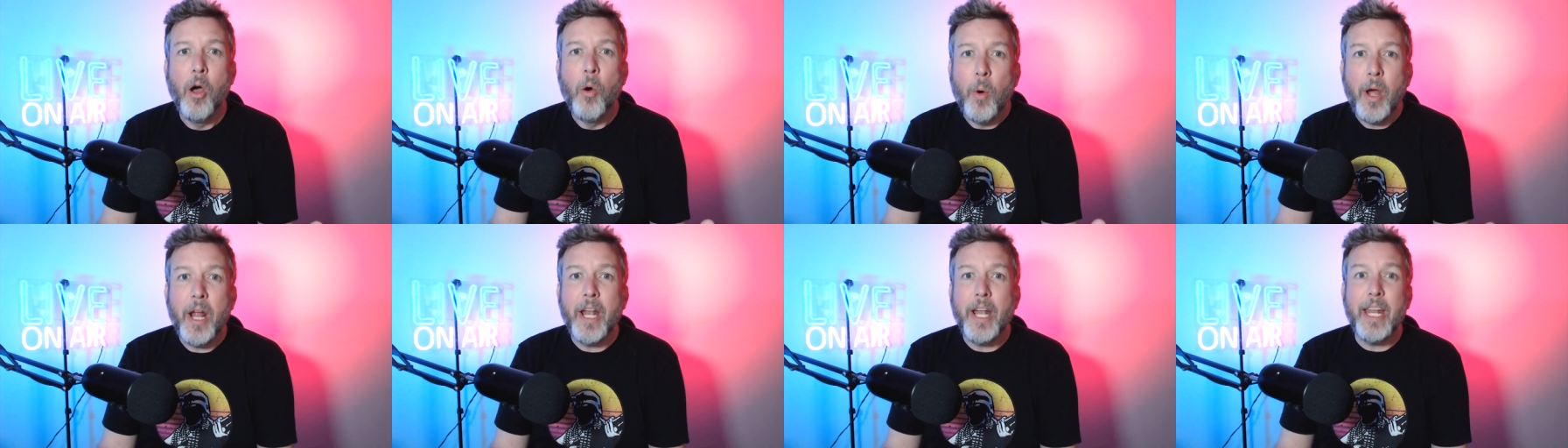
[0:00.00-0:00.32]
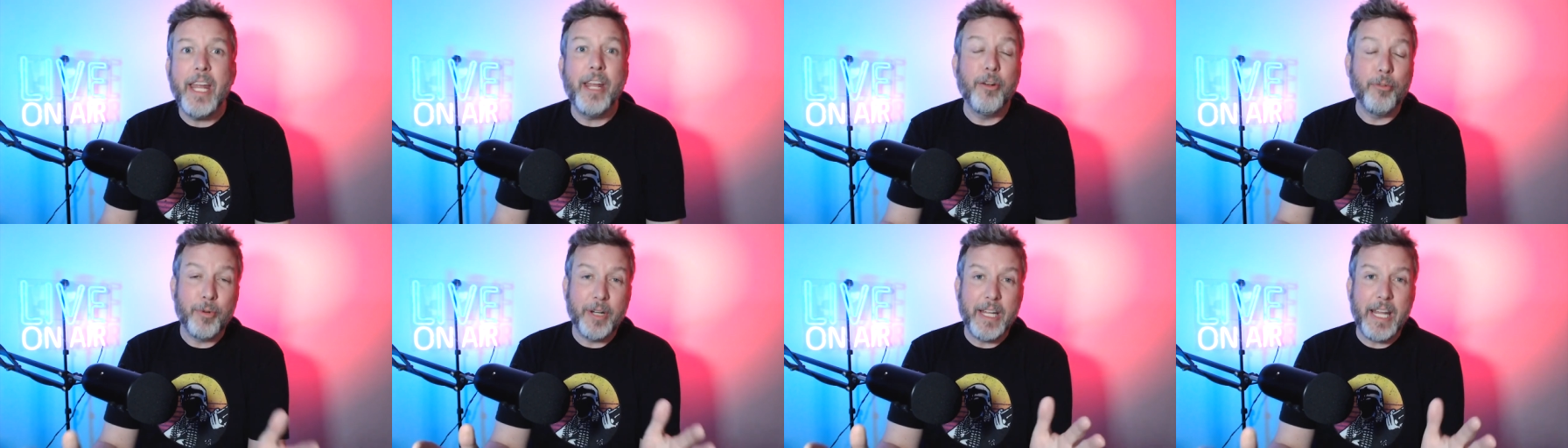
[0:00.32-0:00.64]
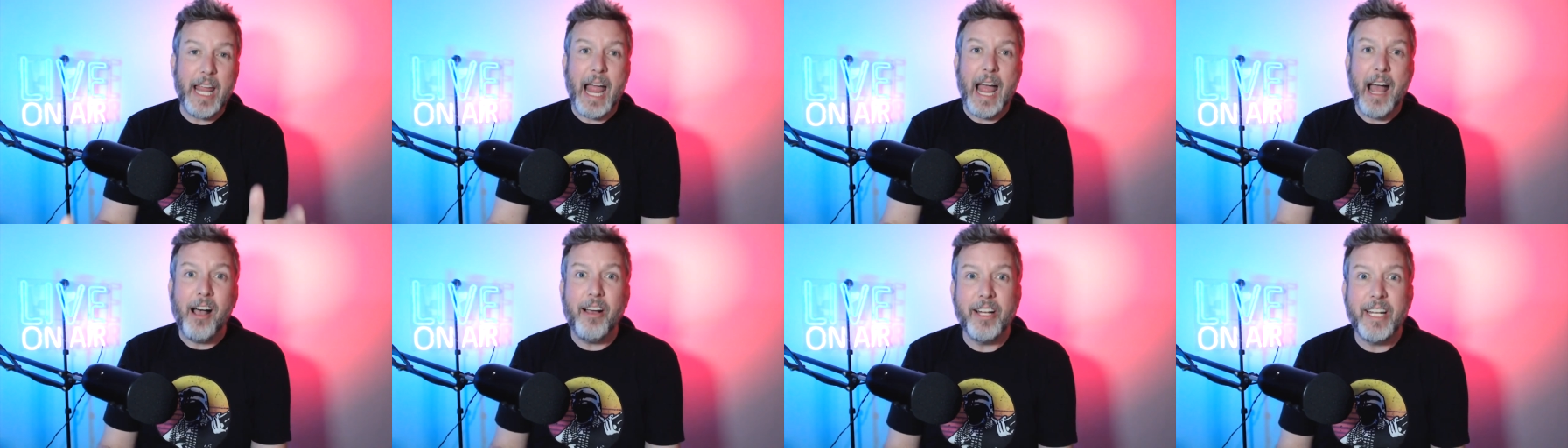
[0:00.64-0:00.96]
when in
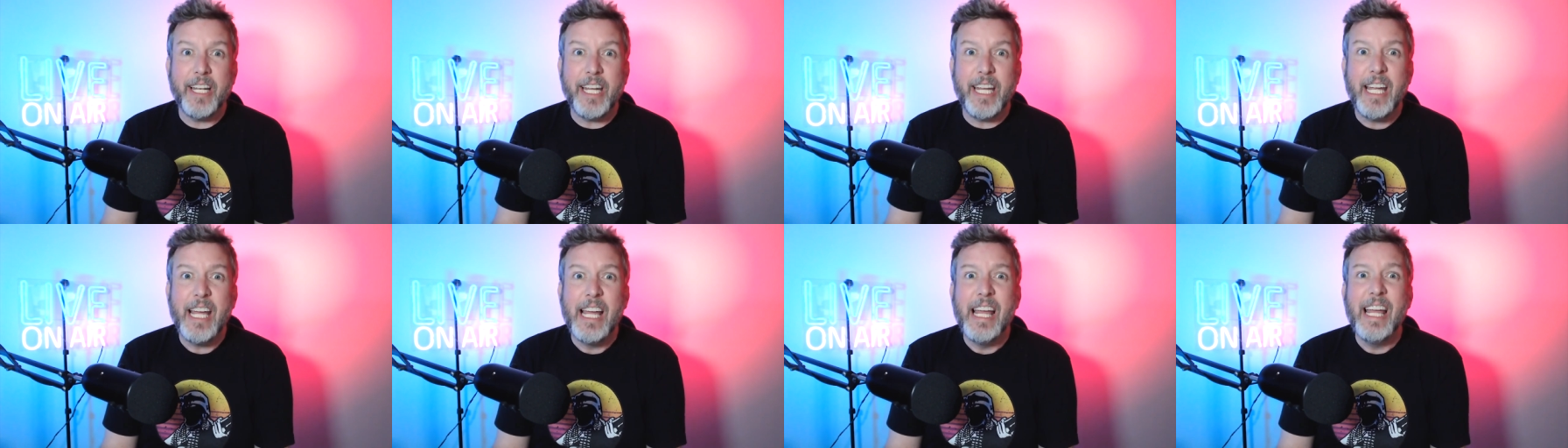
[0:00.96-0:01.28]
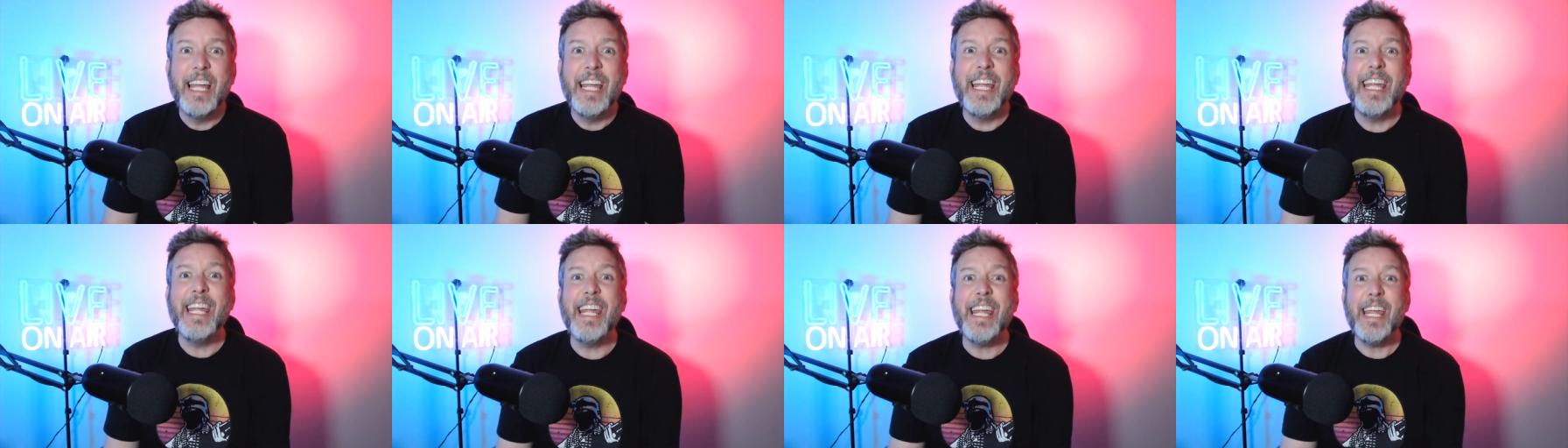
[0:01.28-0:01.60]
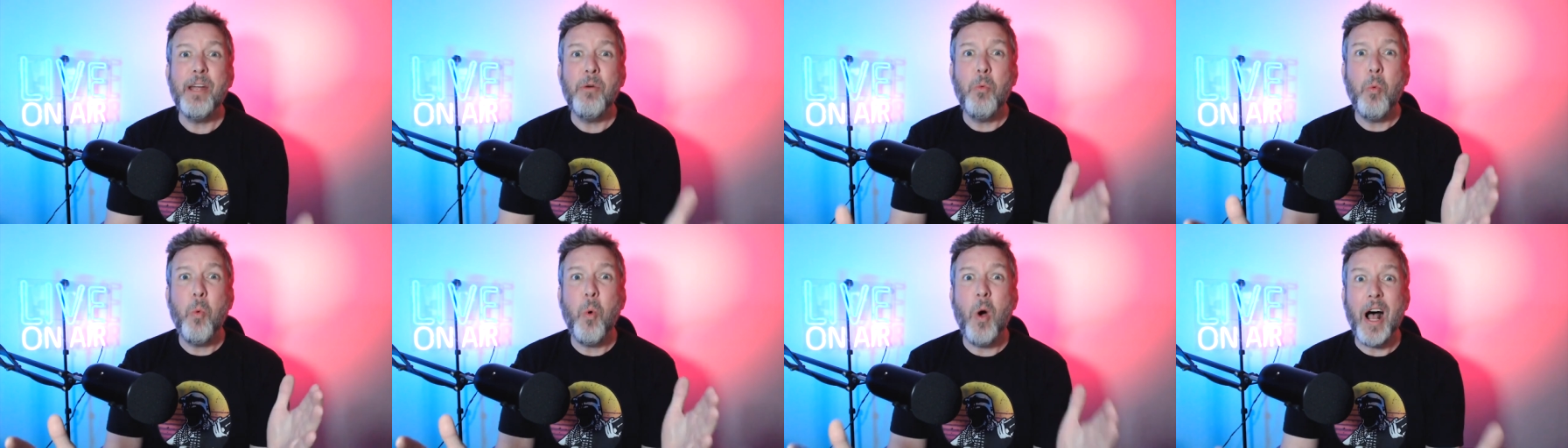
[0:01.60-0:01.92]
reality,
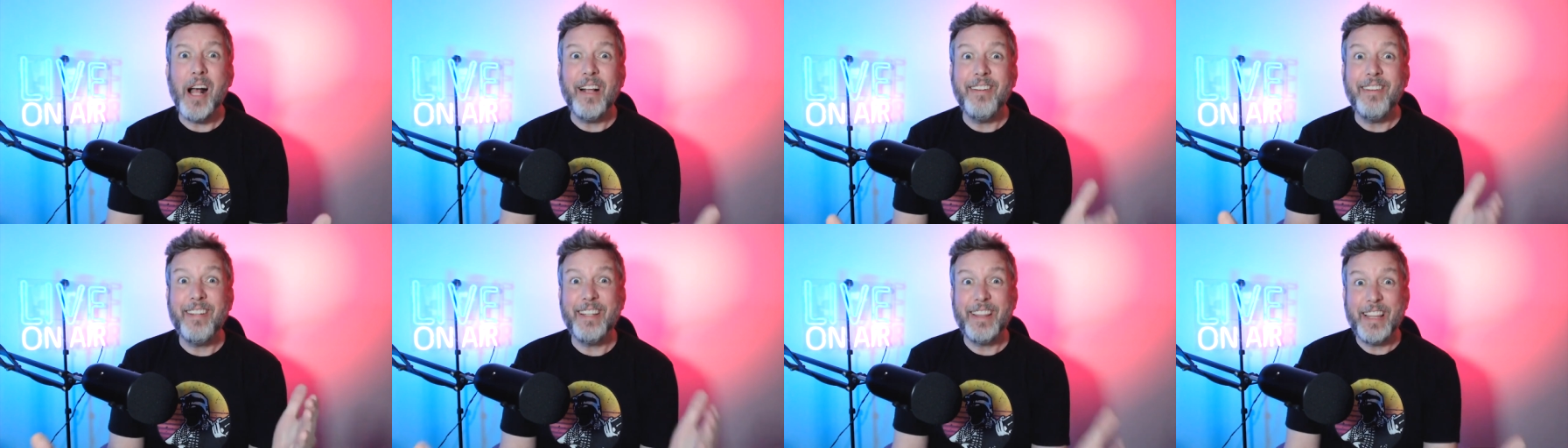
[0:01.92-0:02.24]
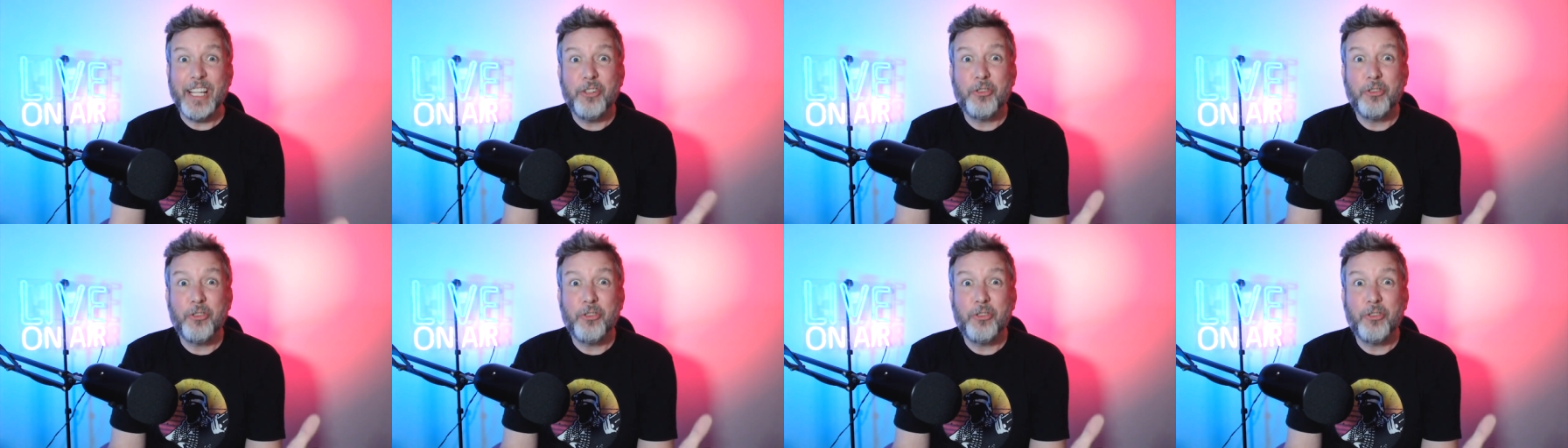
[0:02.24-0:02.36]
he was